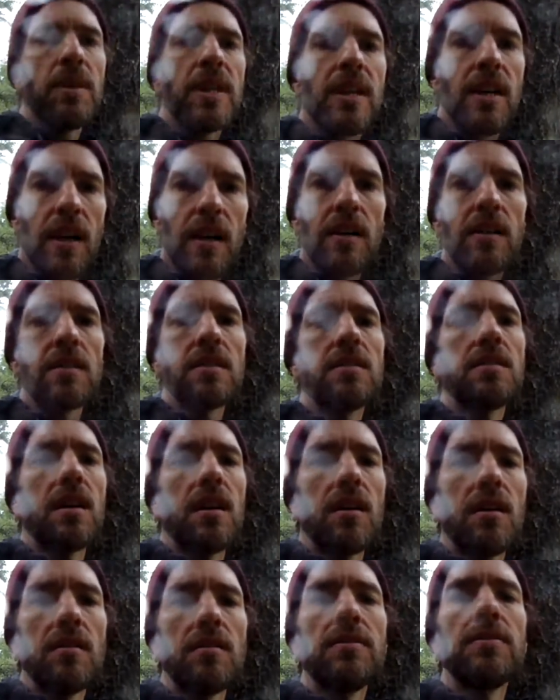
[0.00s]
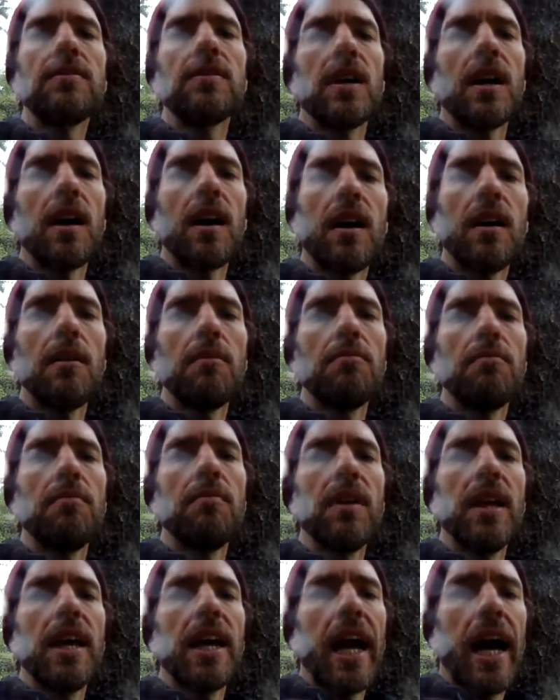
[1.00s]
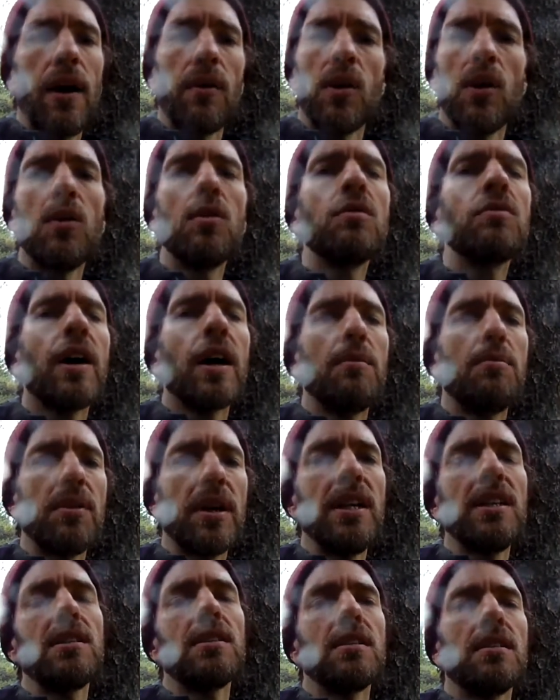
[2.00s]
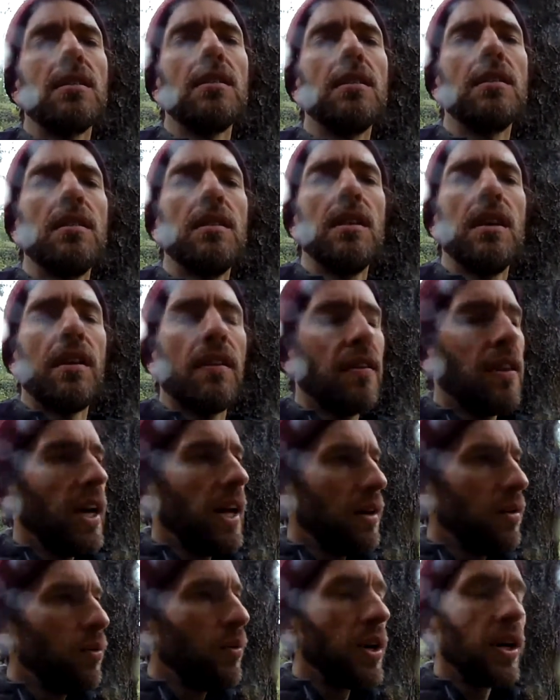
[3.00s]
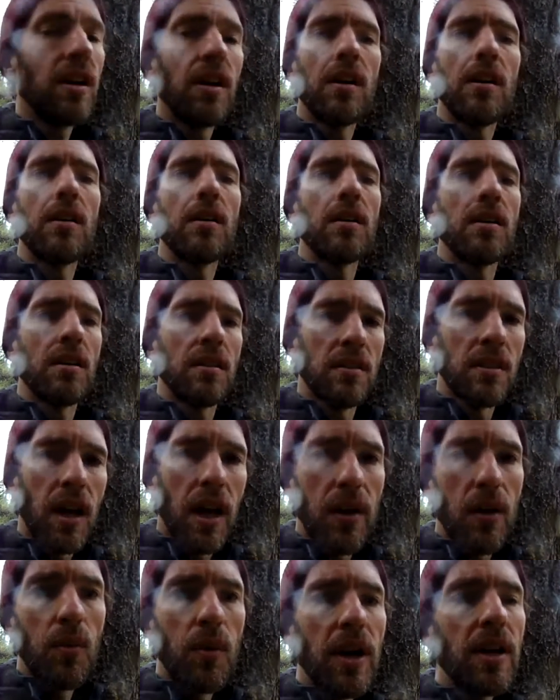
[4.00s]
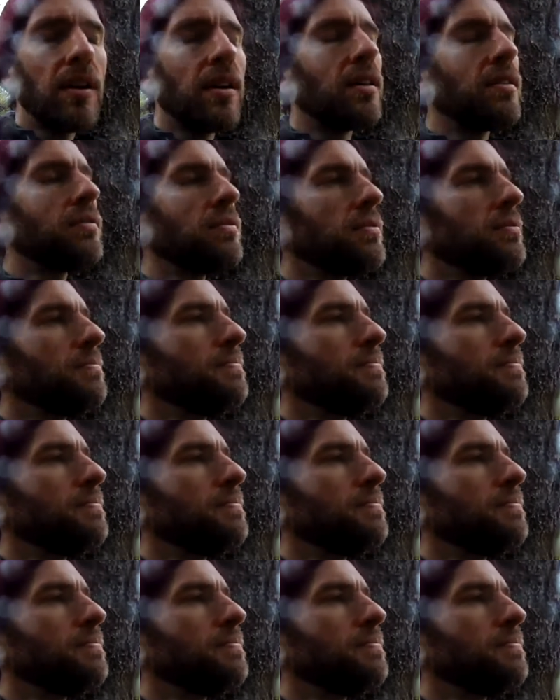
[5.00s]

because of our own vibration that we are not aware of.